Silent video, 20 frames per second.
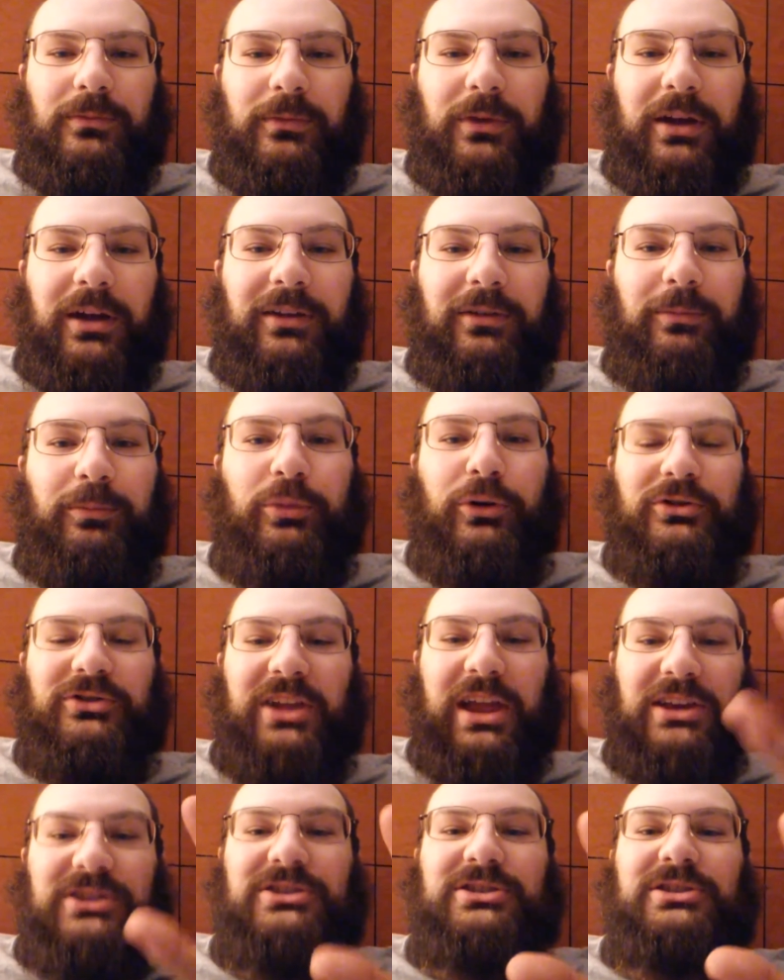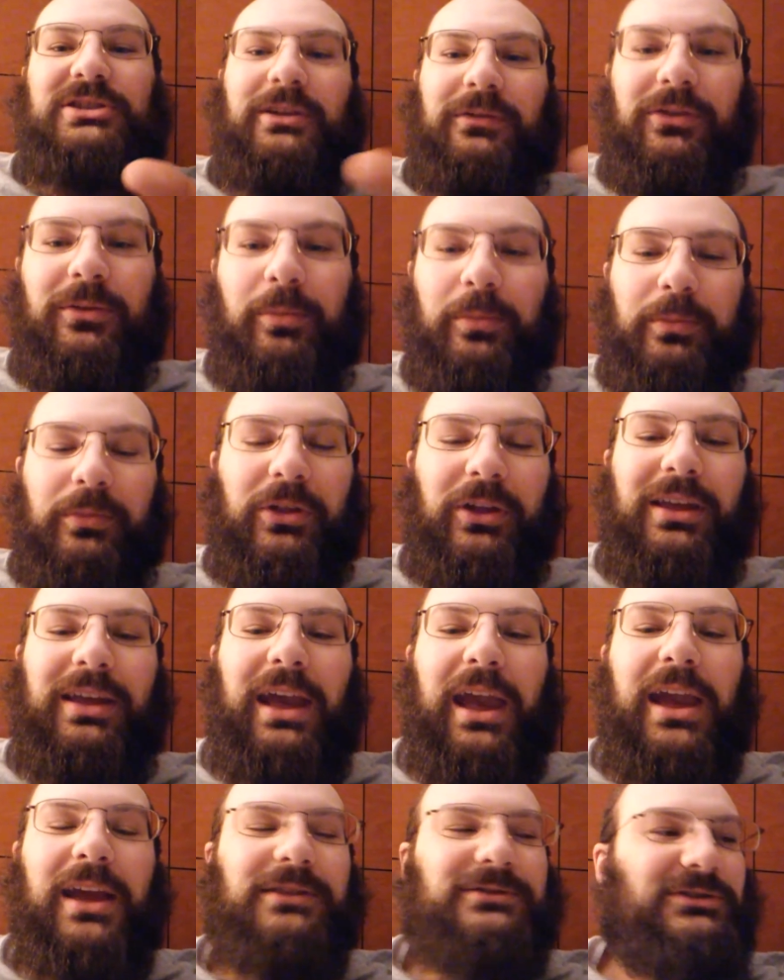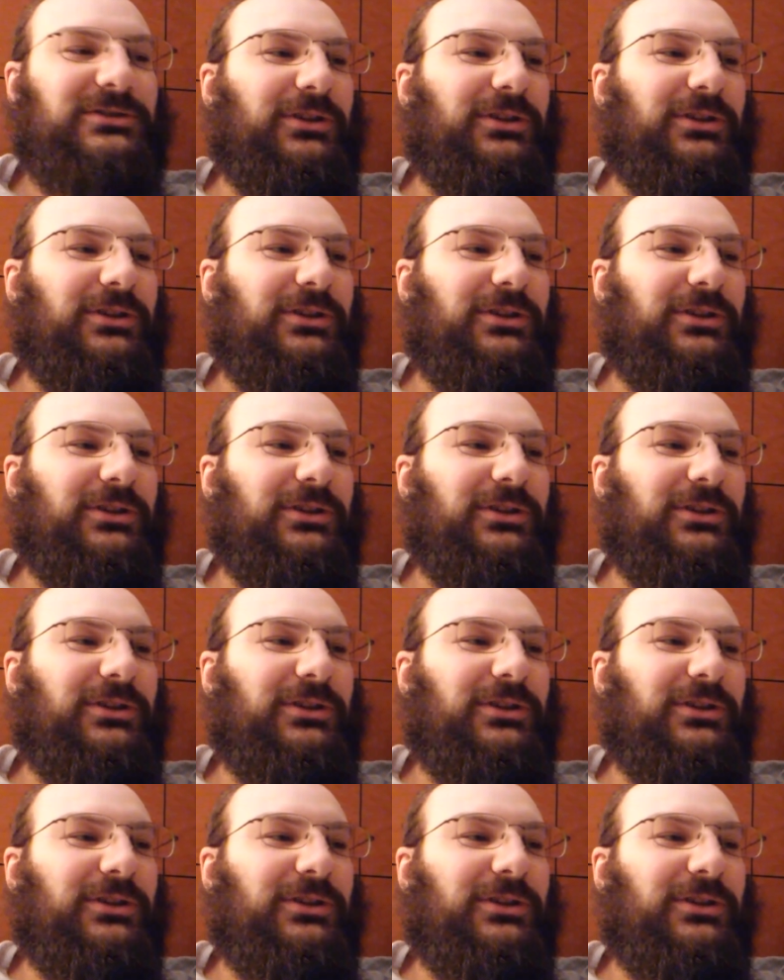uh, protection of the, the, gate.